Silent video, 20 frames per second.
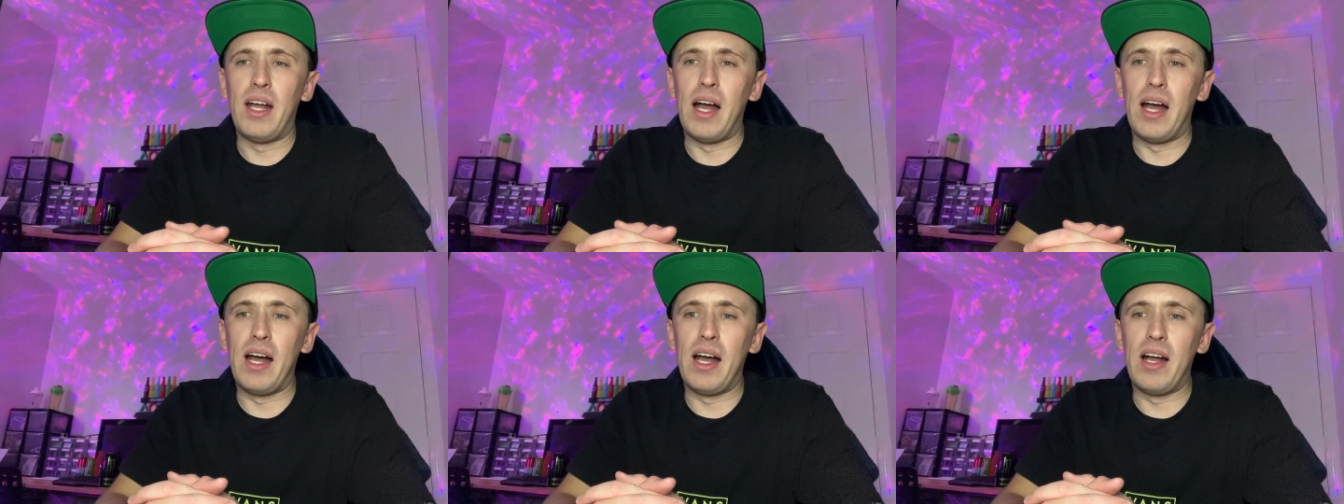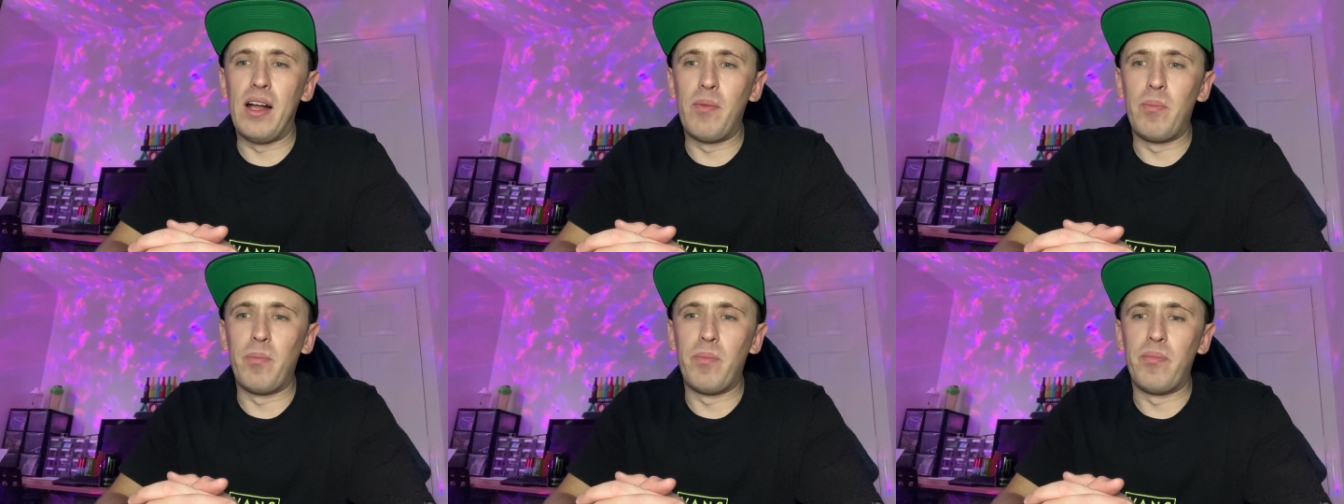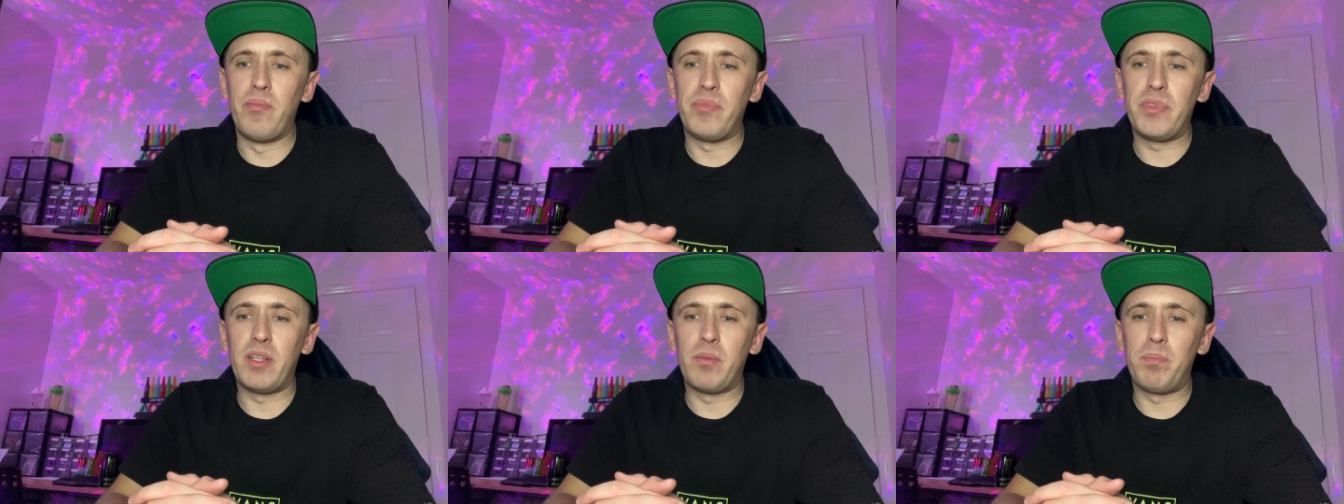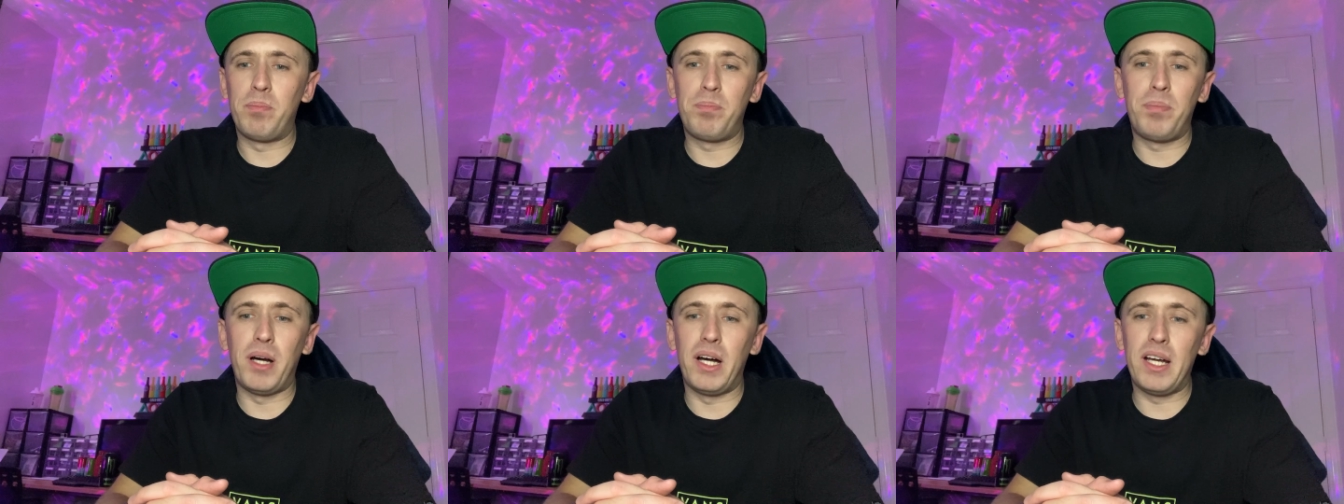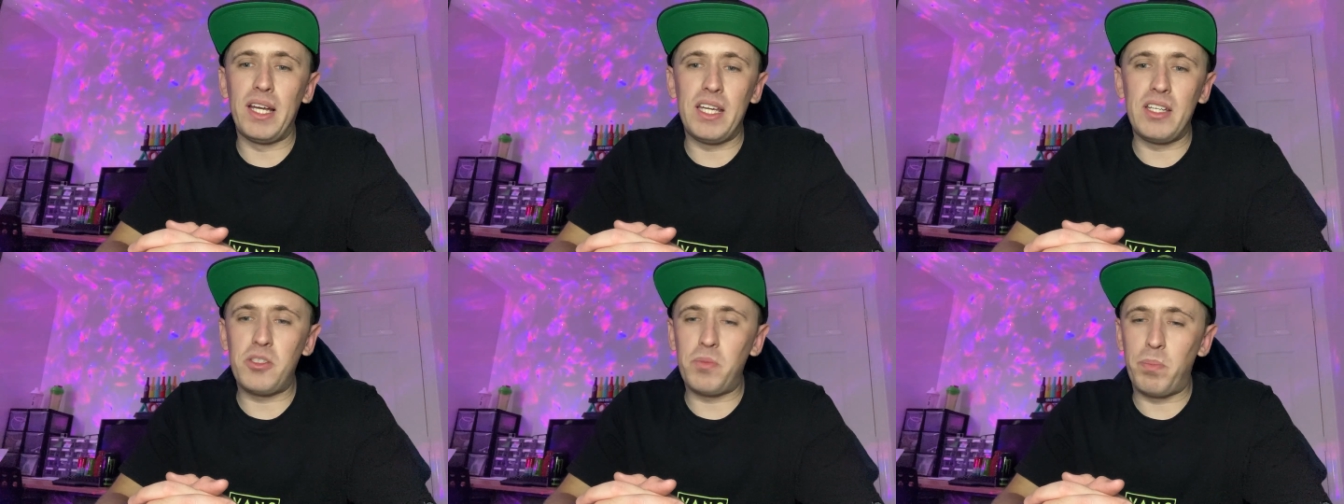Um,
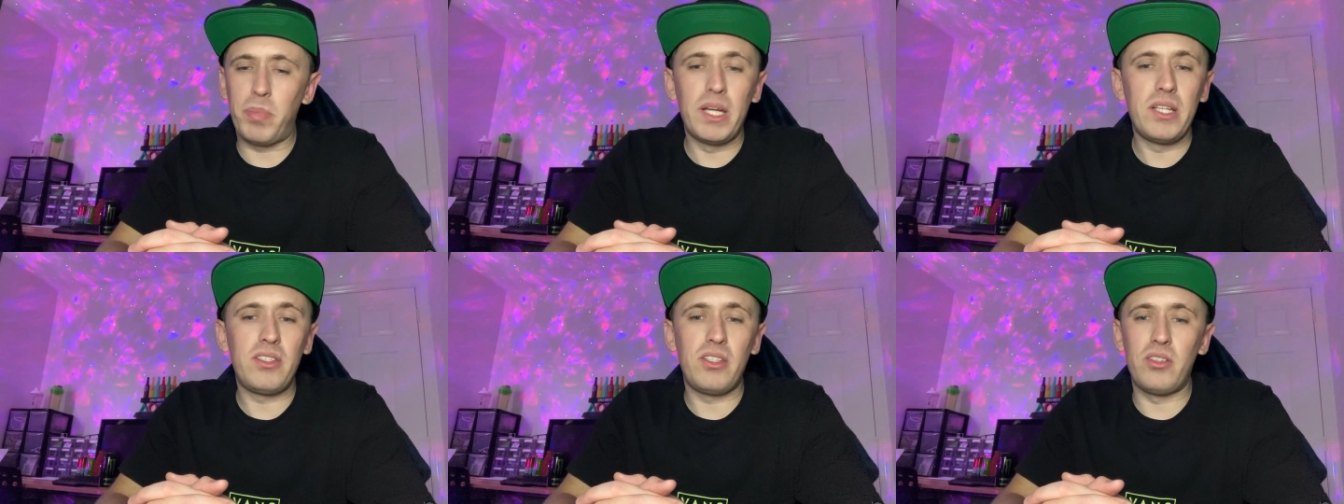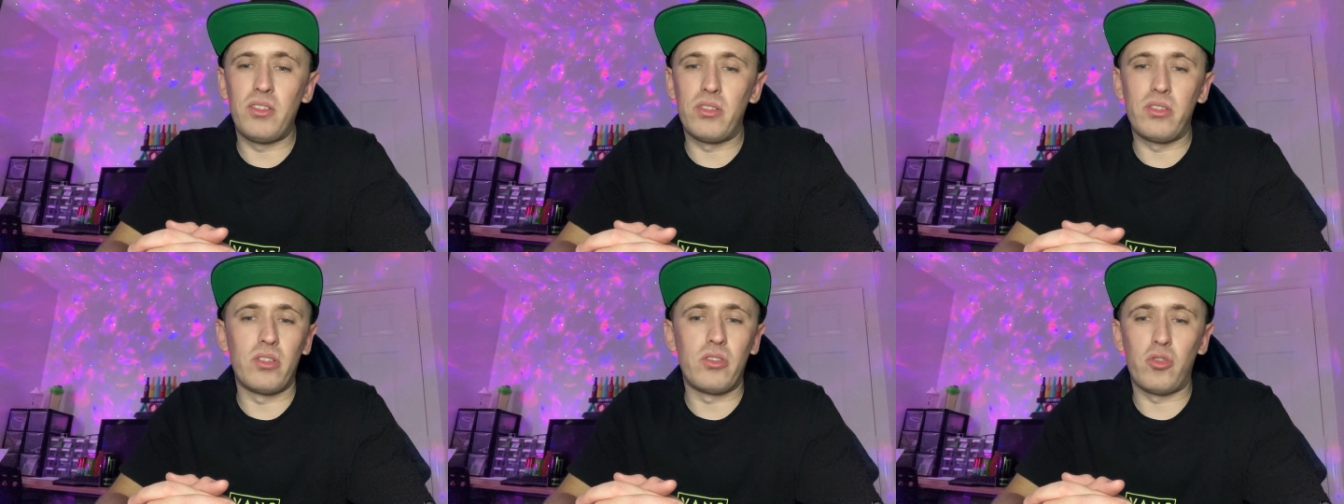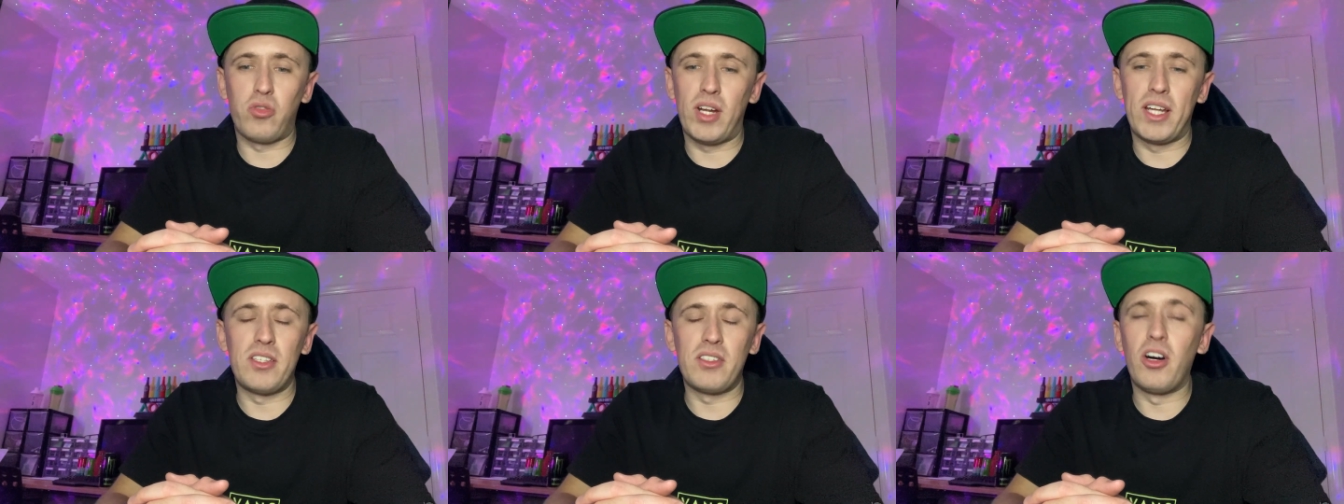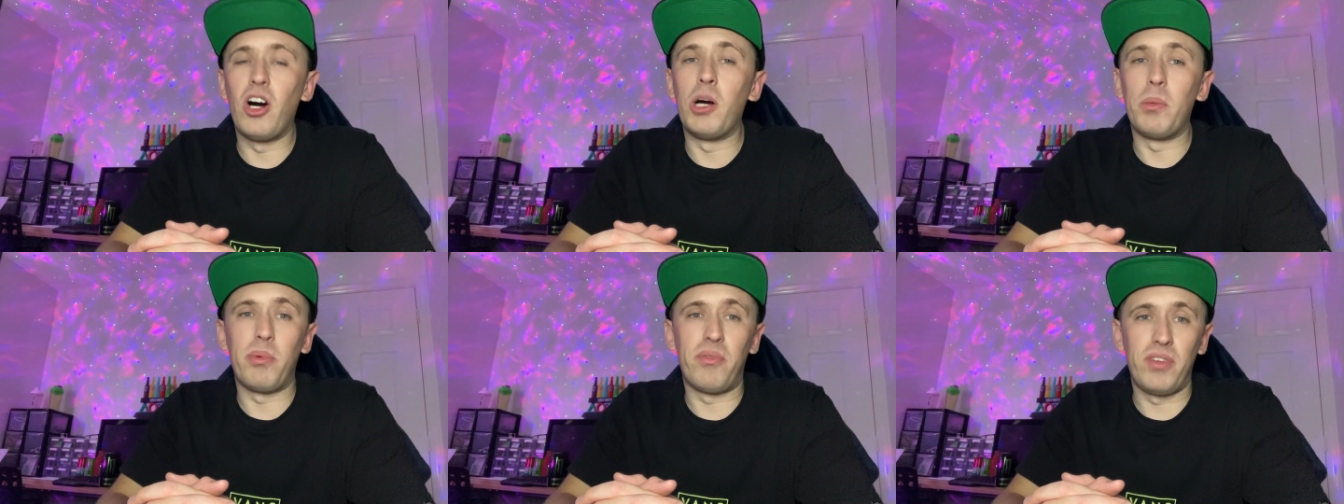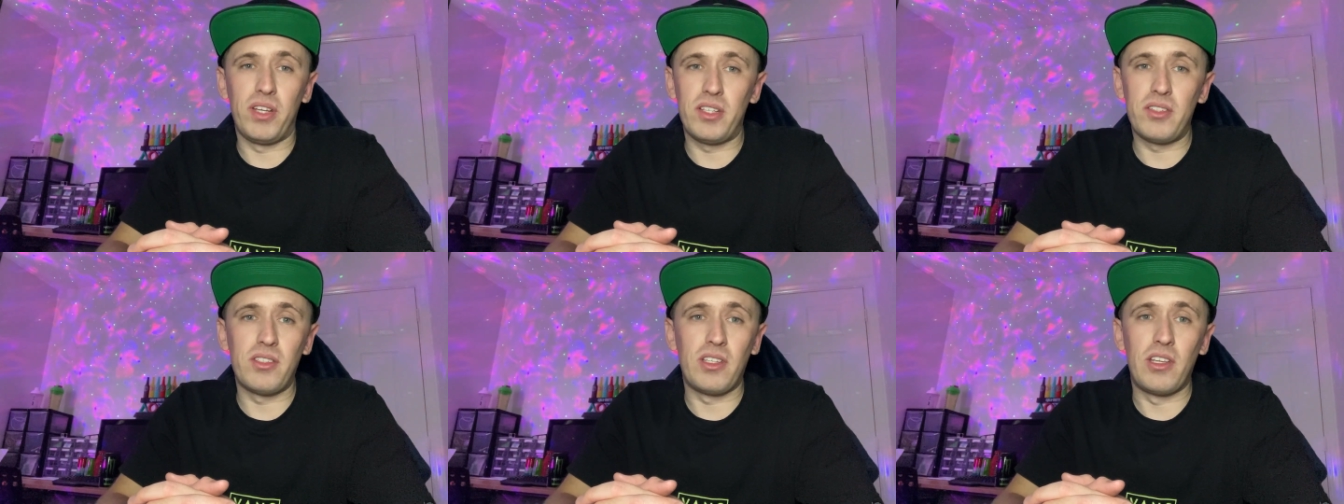but it's basically just a trend type
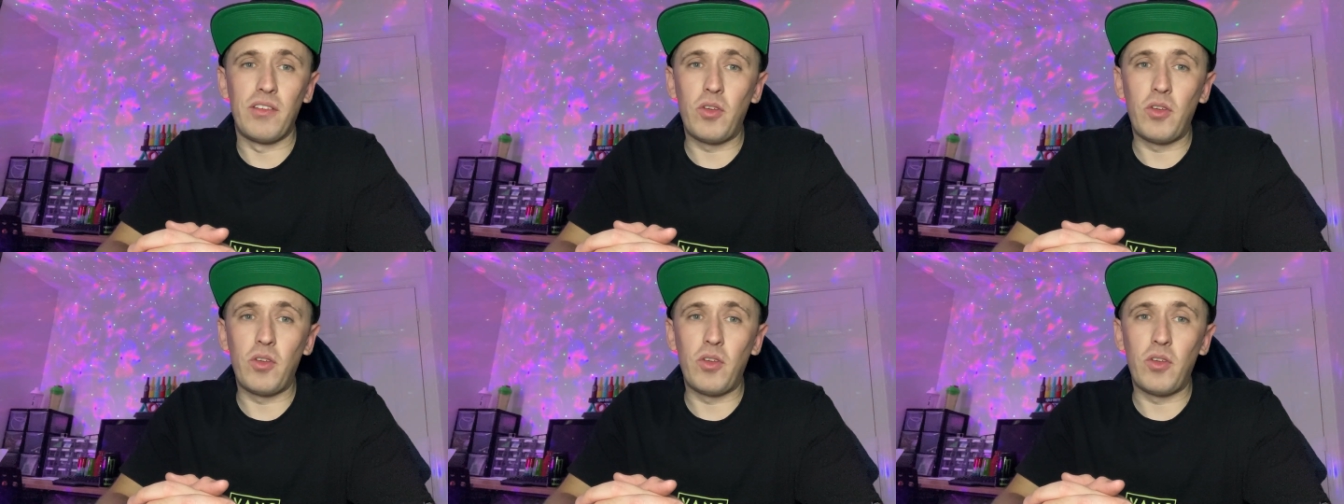thing, isn't it?